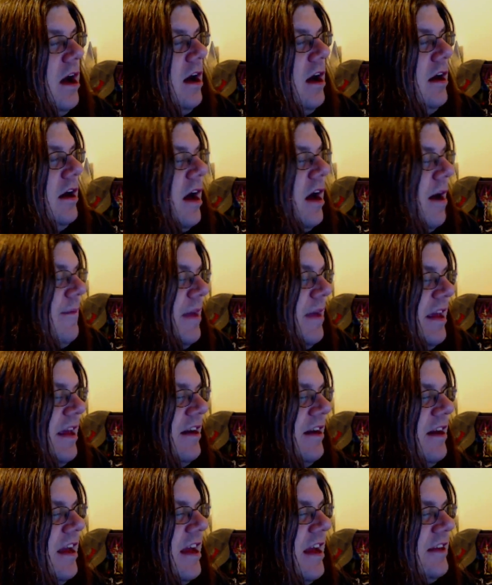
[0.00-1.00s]
I mean,
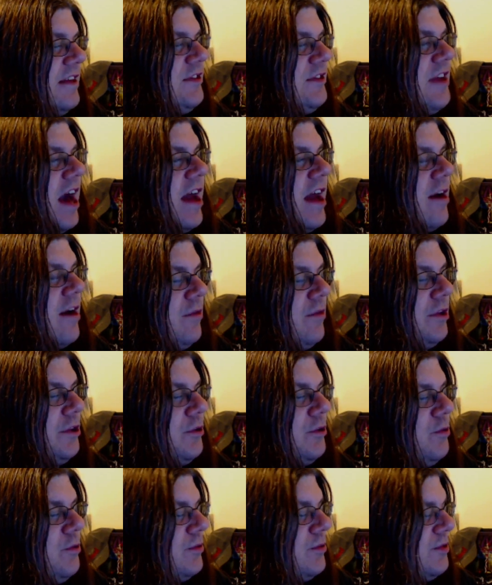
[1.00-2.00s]
it's got a really
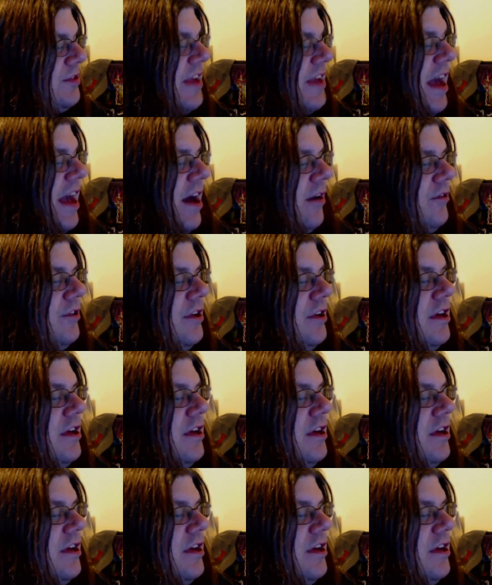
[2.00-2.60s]
cool sound.